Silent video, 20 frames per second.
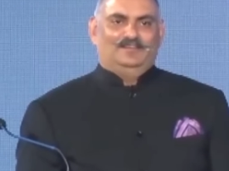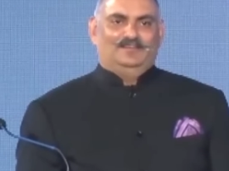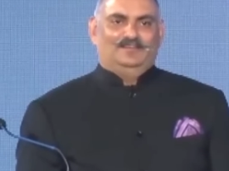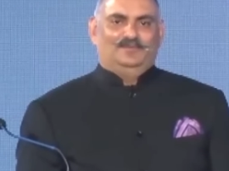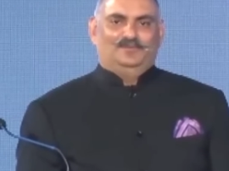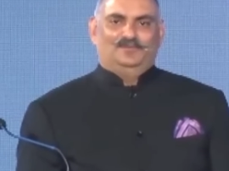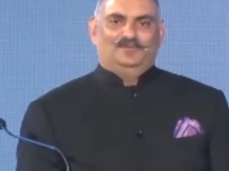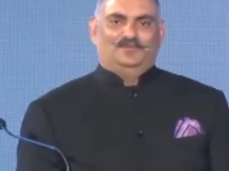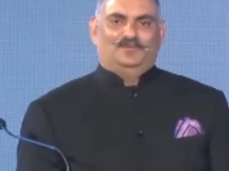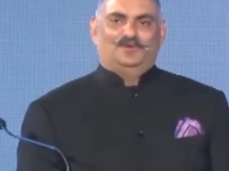
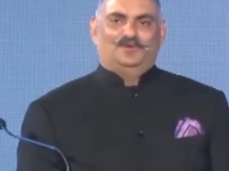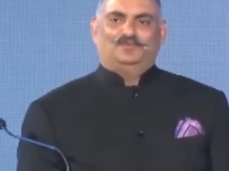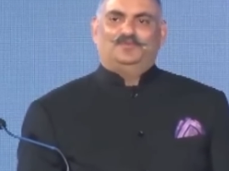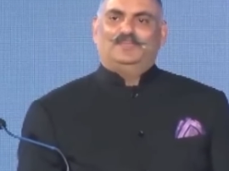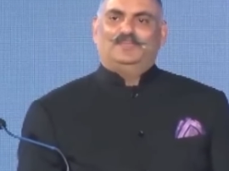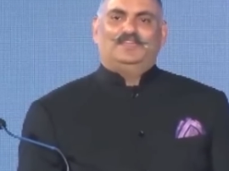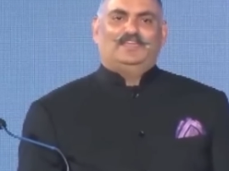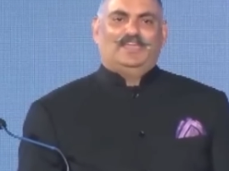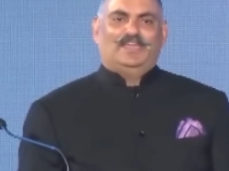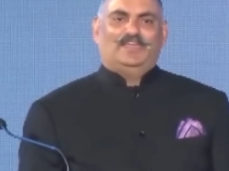What
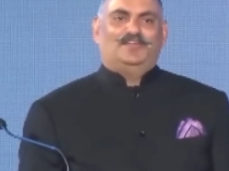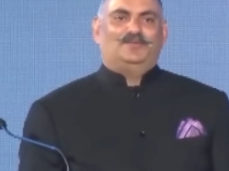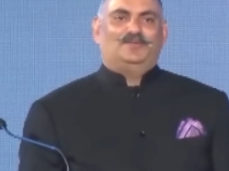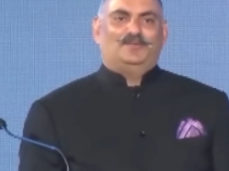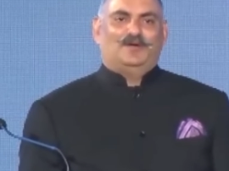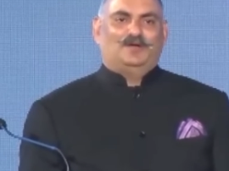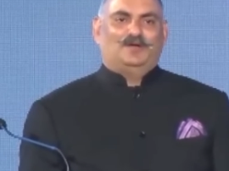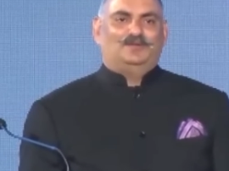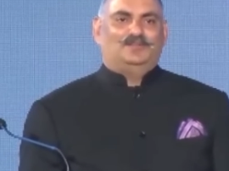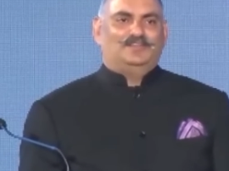we care
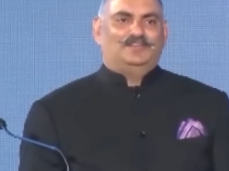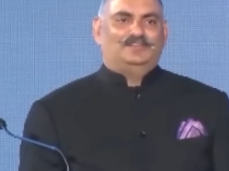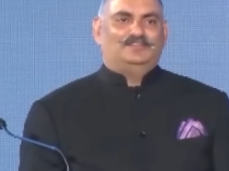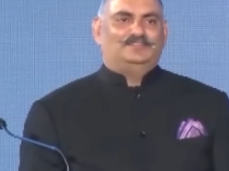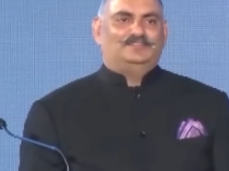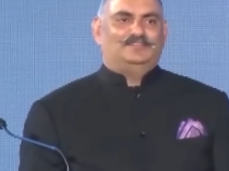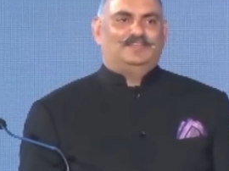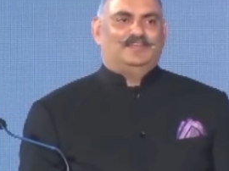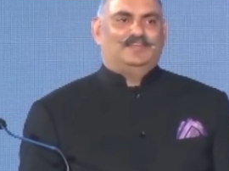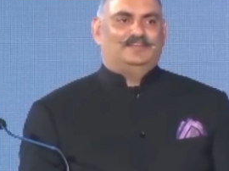about
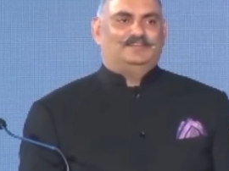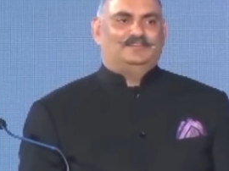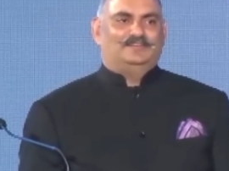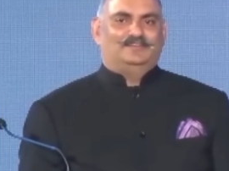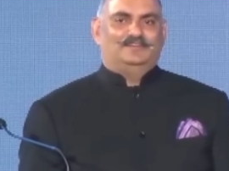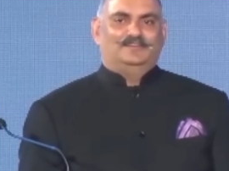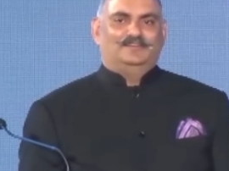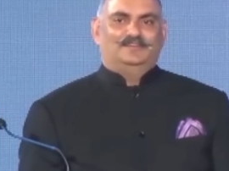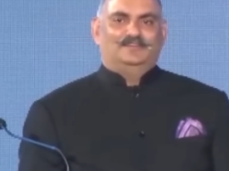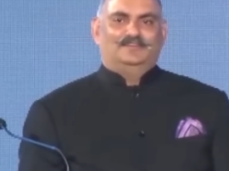is that
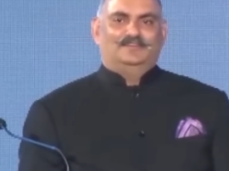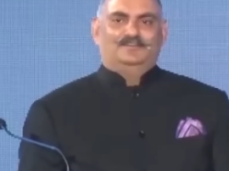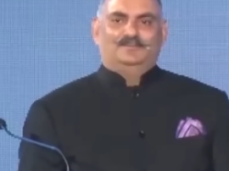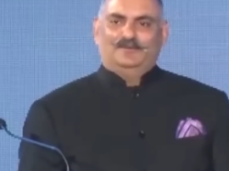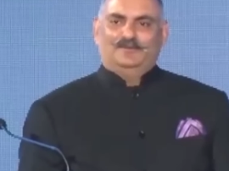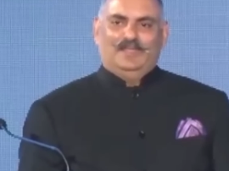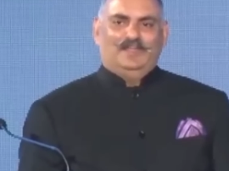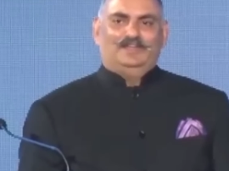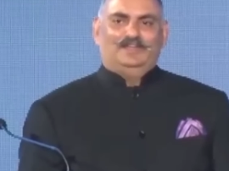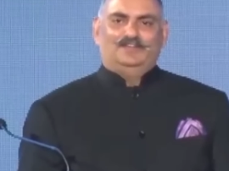
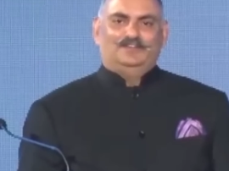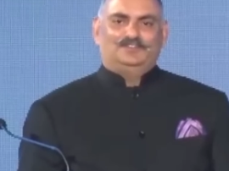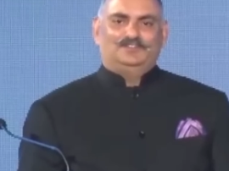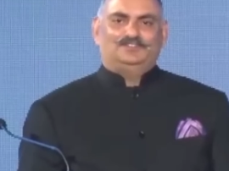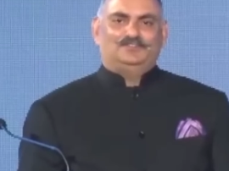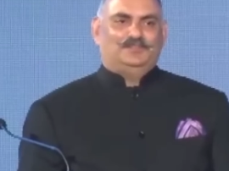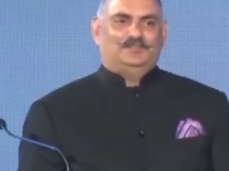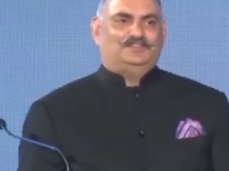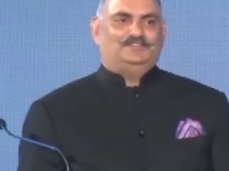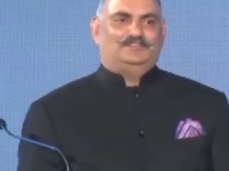Rain
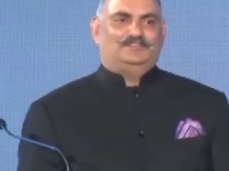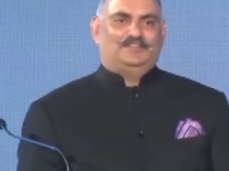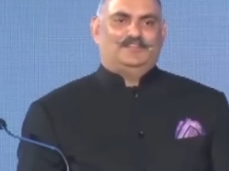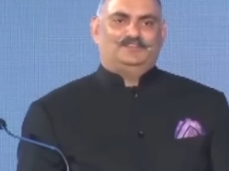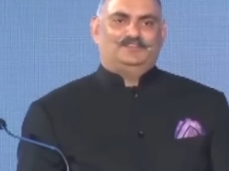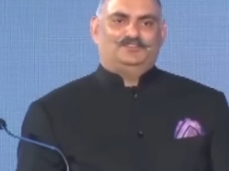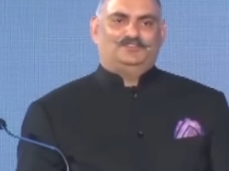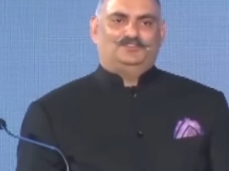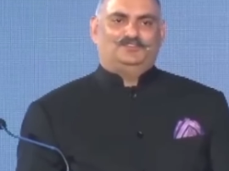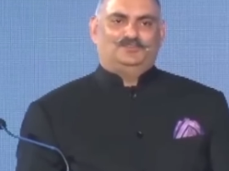Industries is
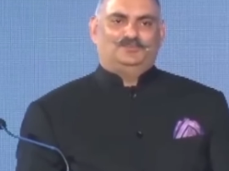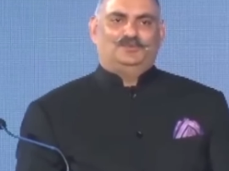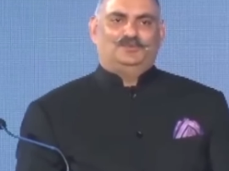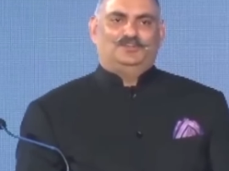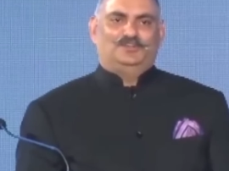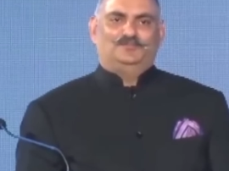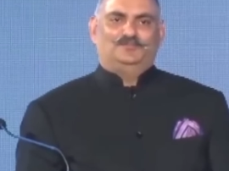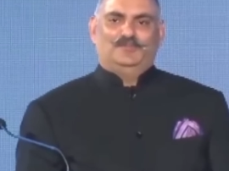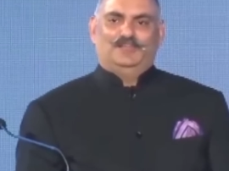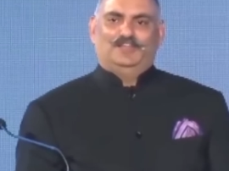at
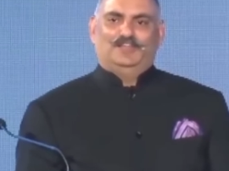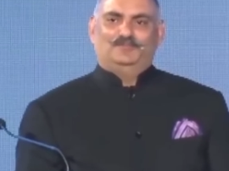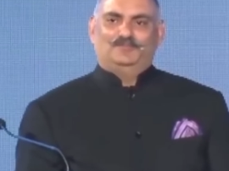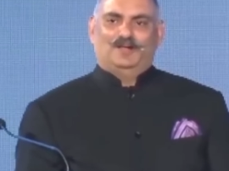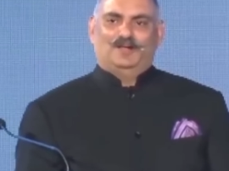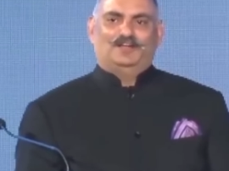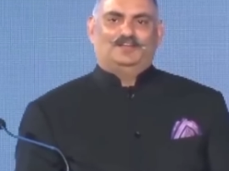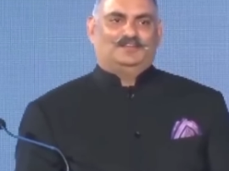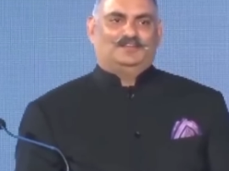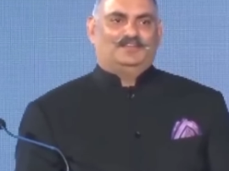200 million
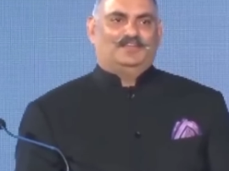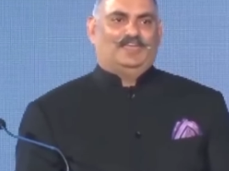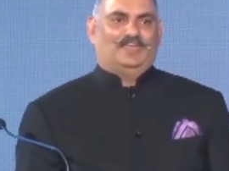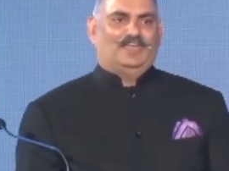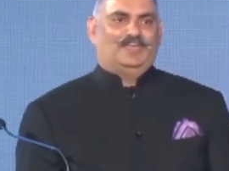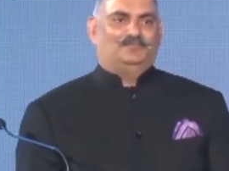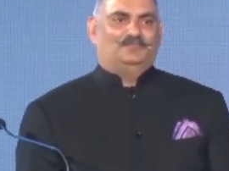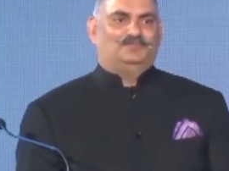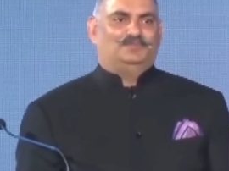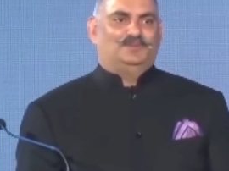market
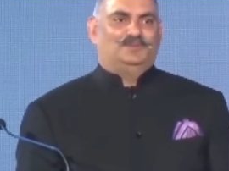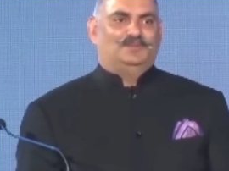cap,